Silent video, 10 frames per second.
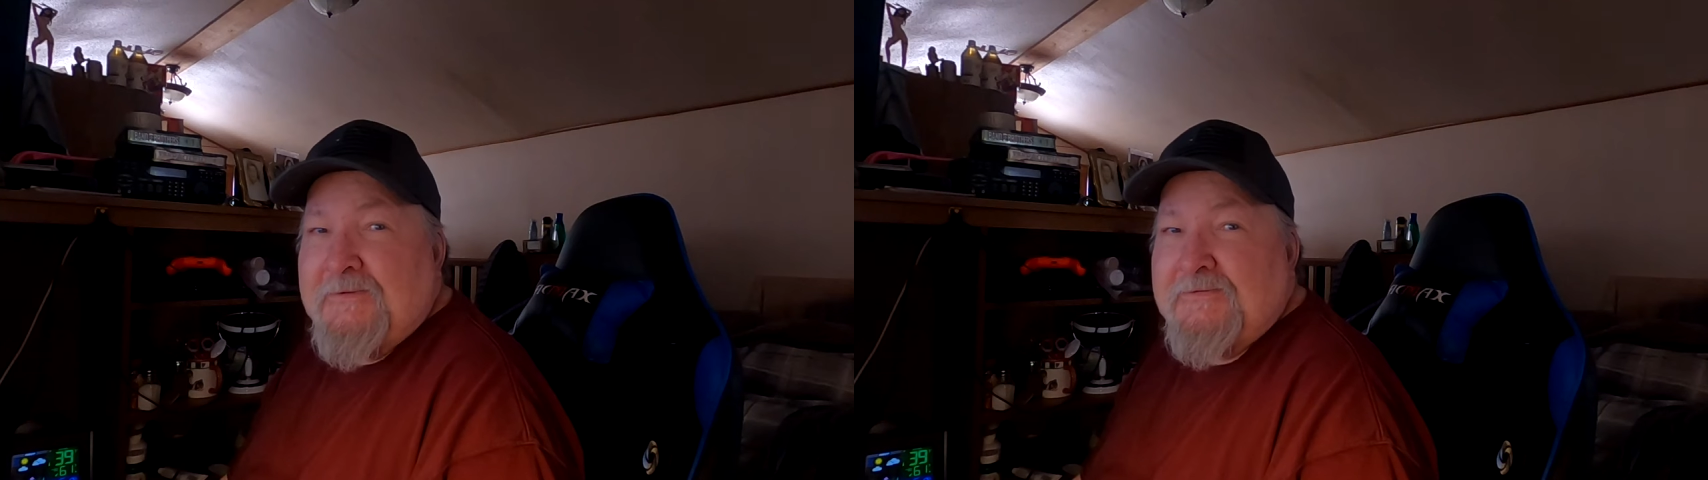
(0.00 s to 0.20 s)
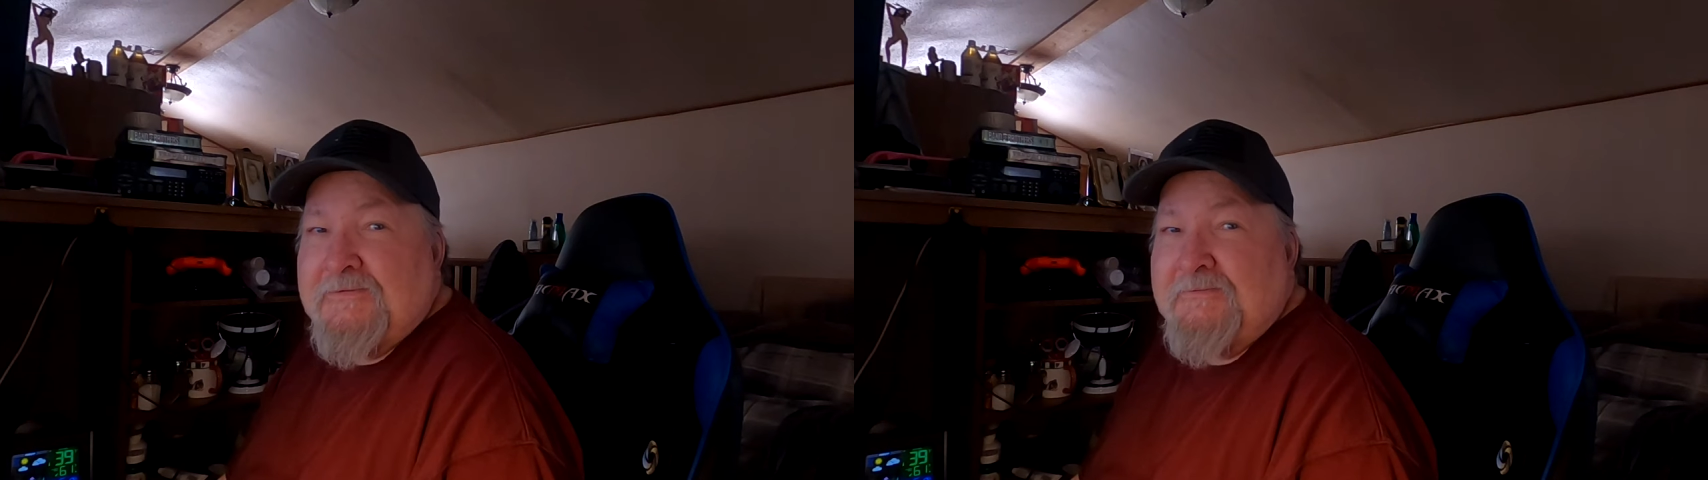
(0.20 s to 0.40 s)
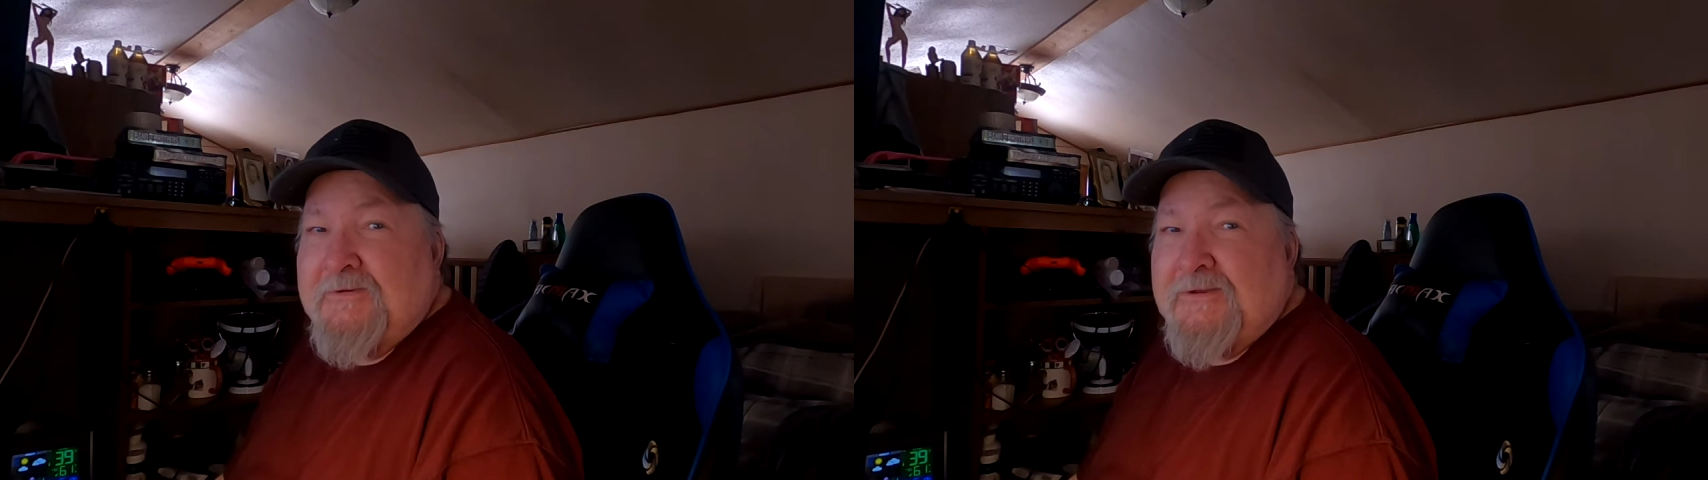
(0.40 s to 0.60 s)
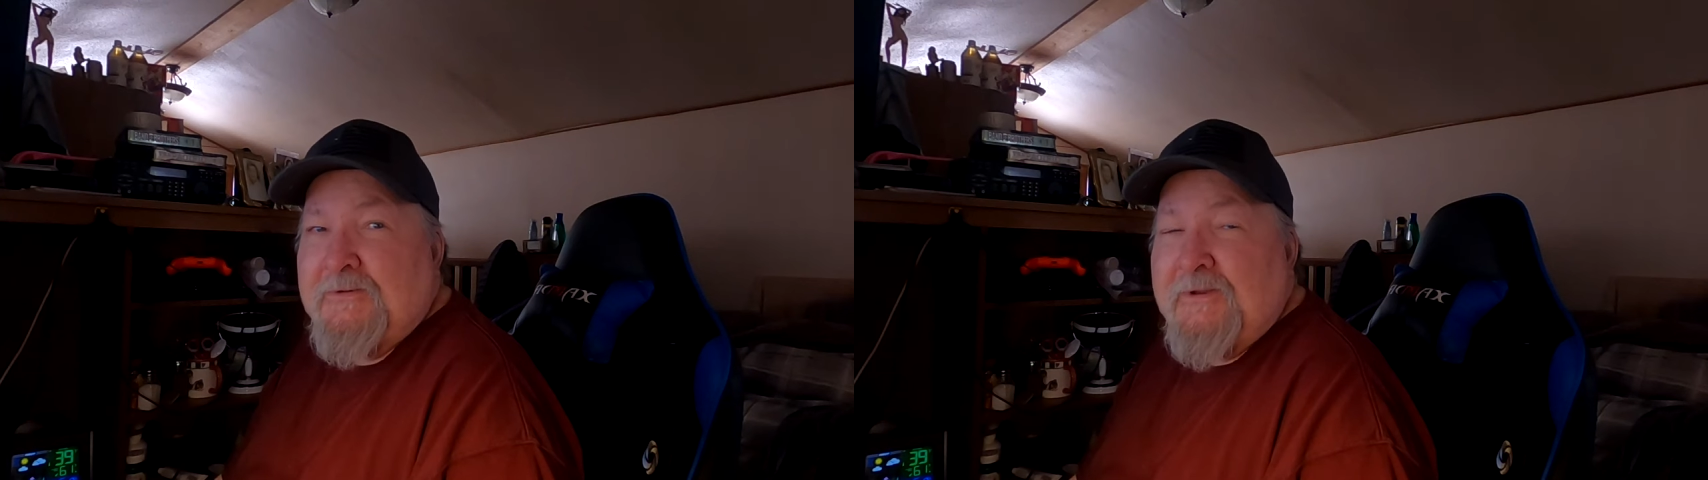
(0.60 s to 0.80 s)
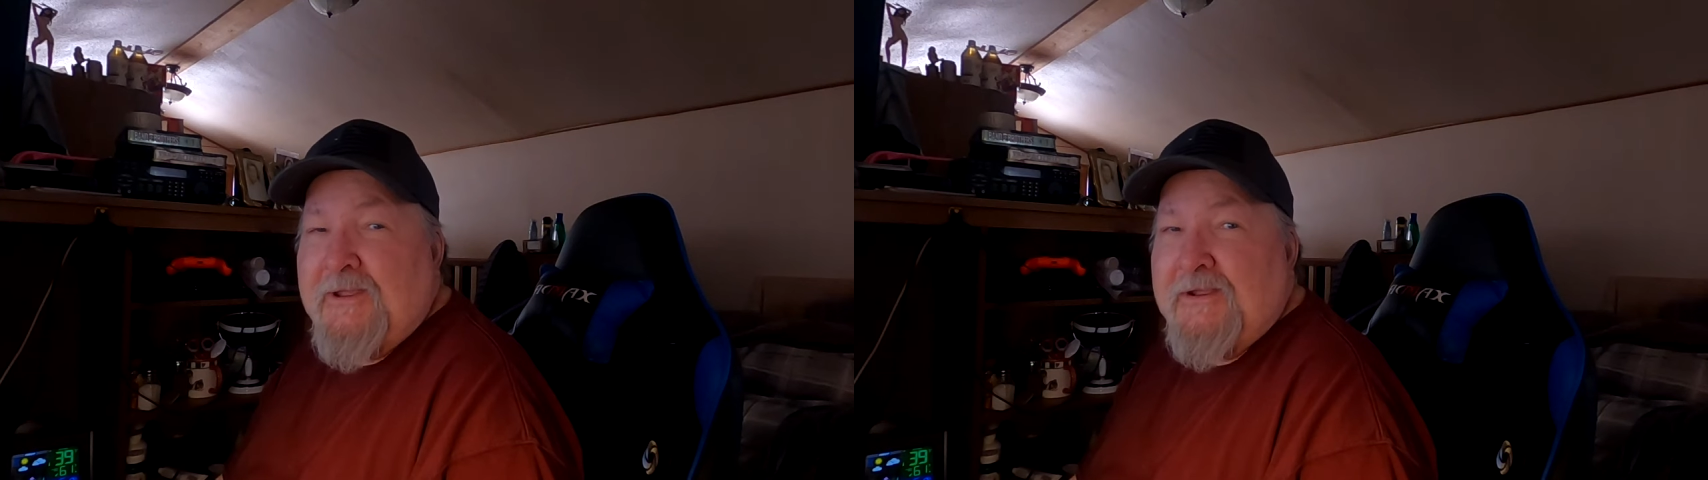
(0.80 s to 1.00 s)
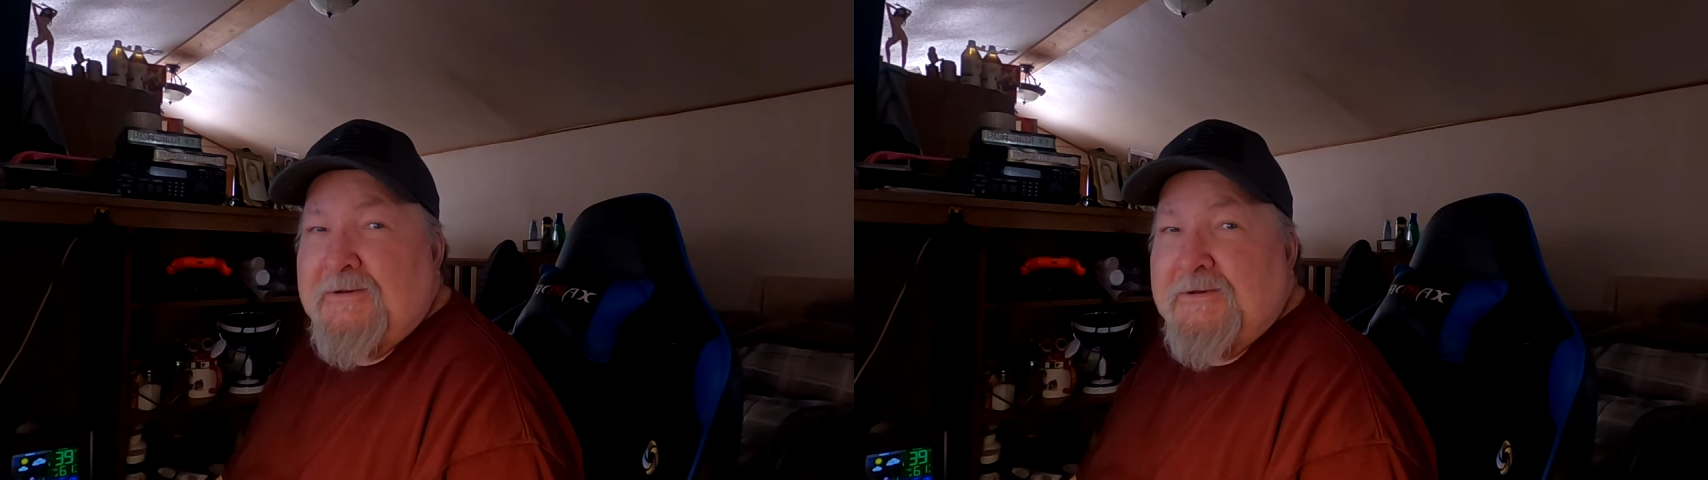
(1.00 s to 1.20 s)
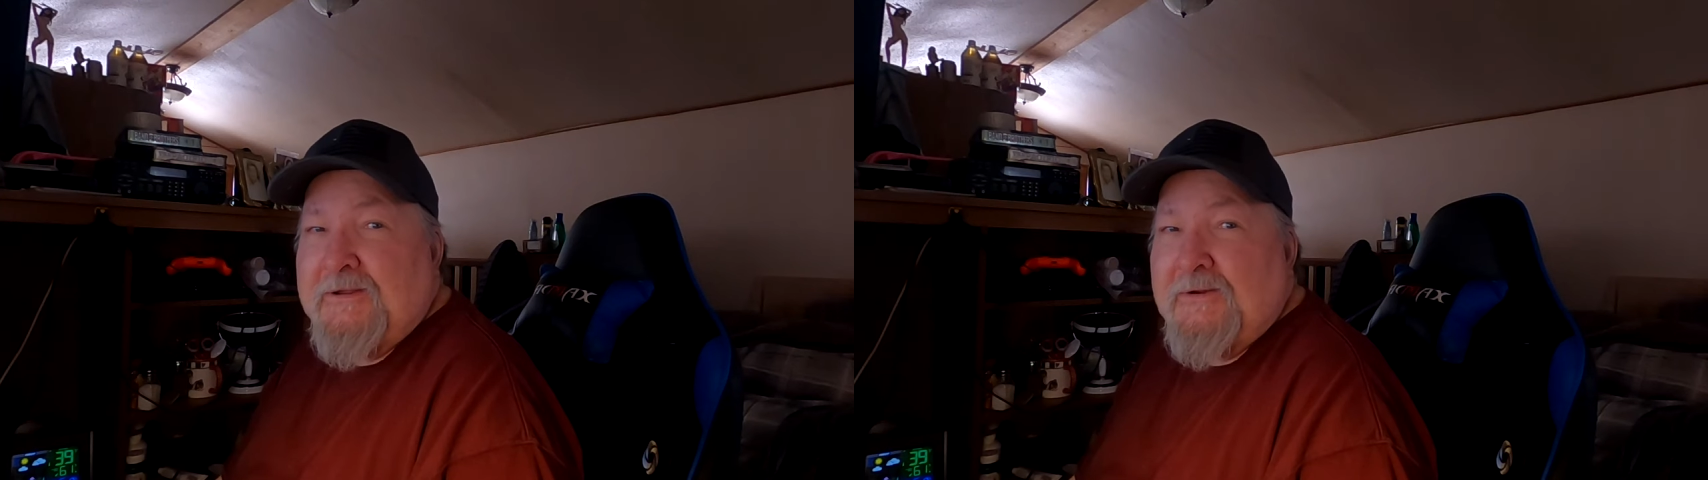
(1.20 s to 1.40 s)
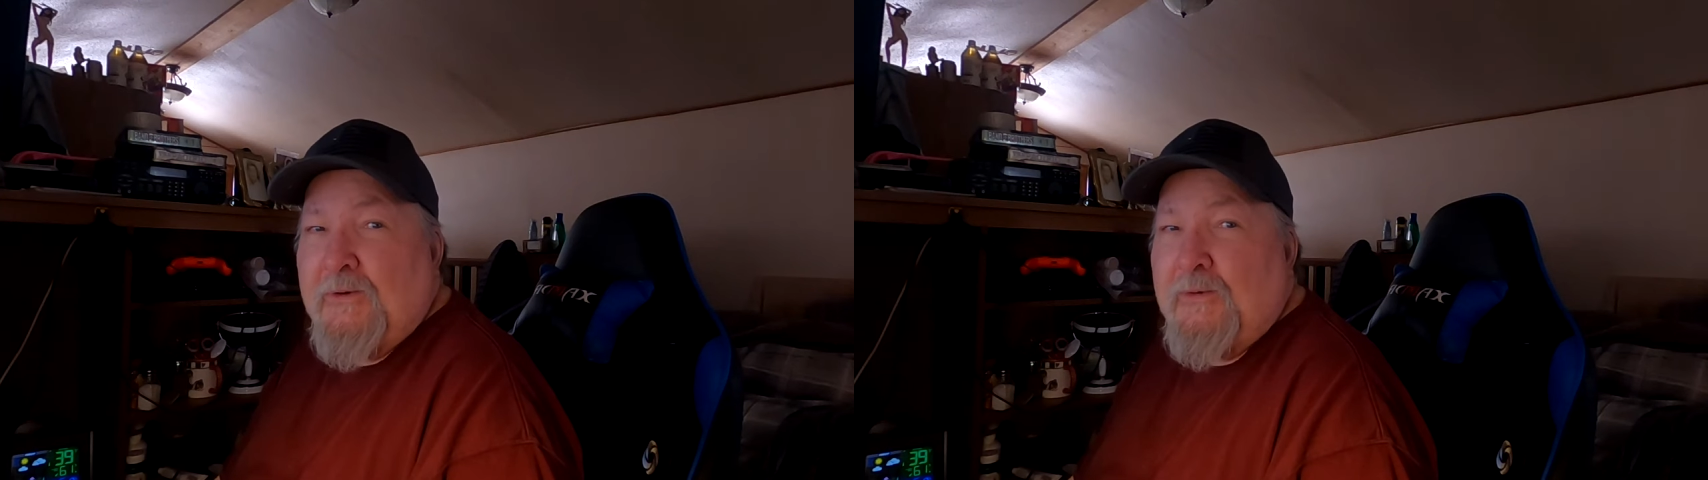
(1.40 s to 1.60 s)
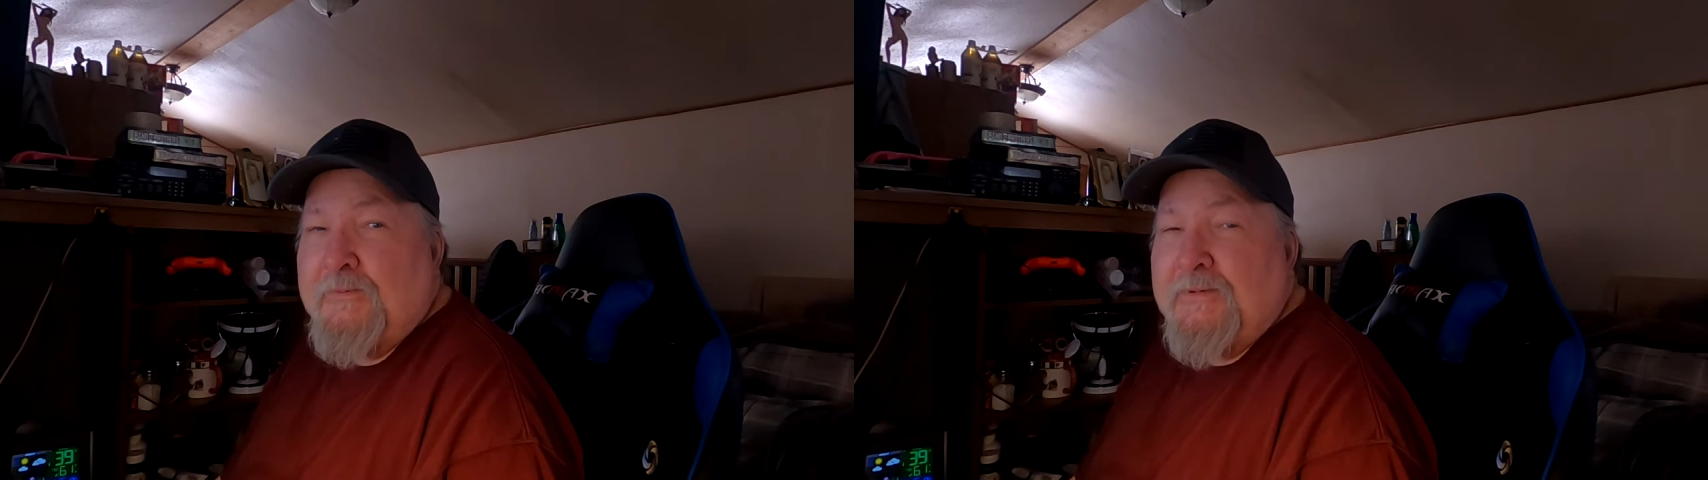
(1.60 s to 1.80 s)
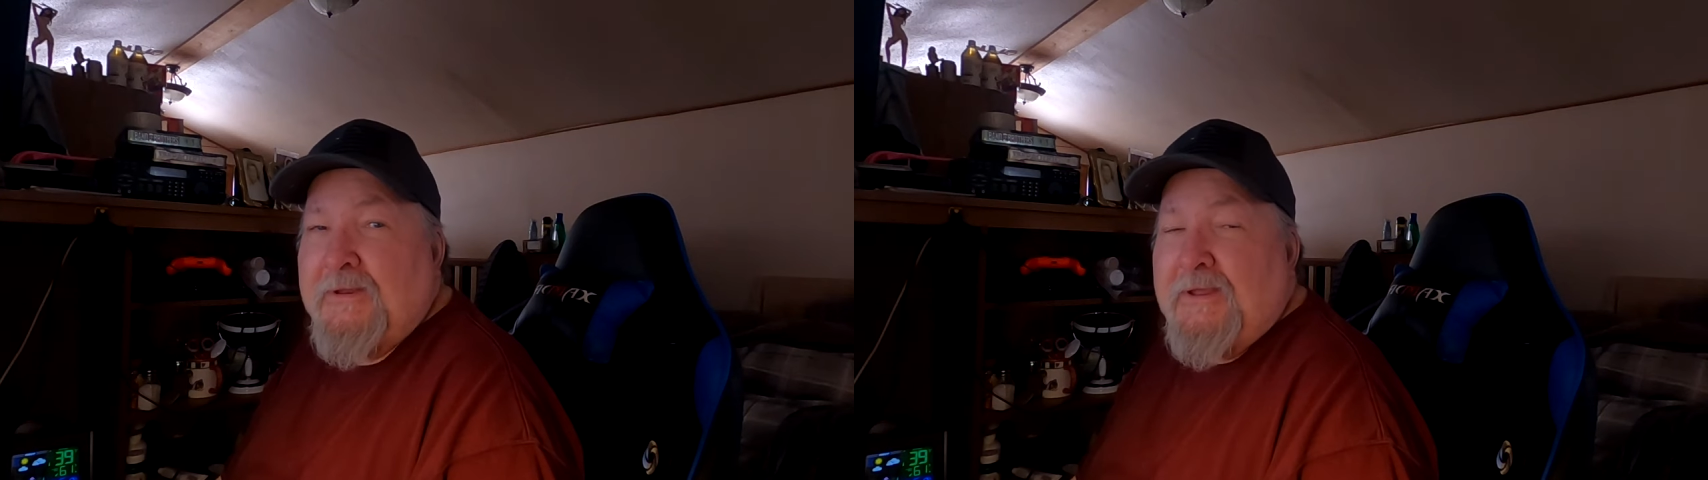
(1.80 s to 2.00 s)
this video, and I
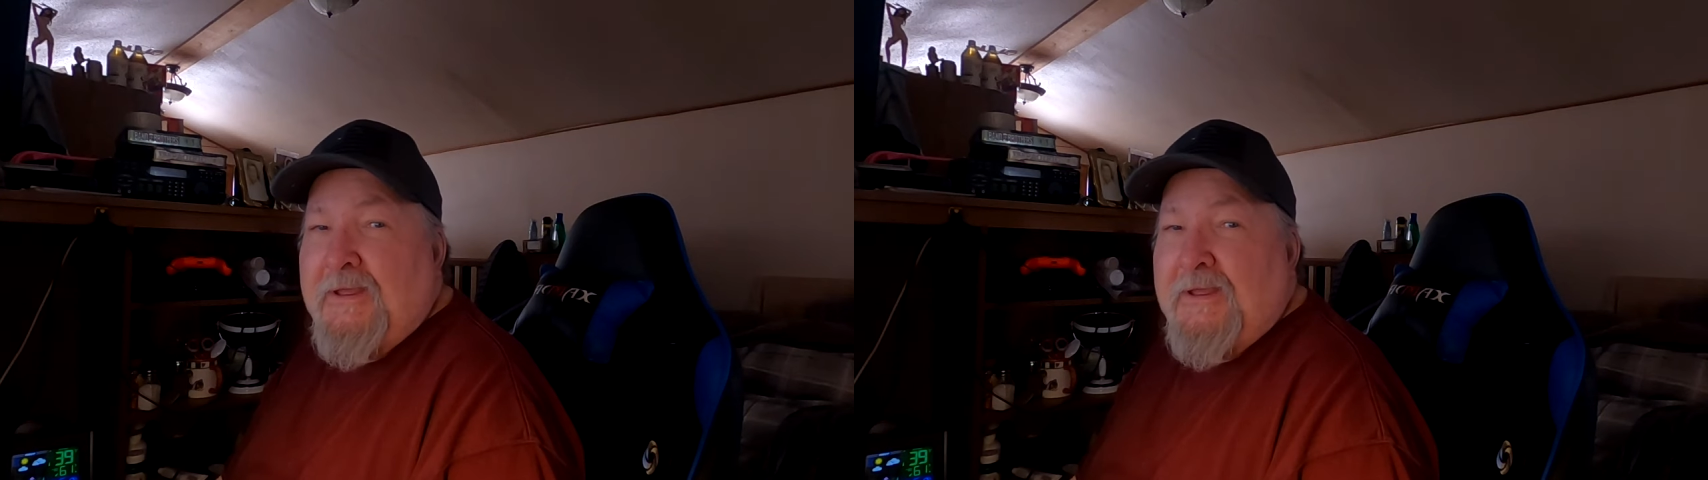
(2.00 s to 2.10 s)
hope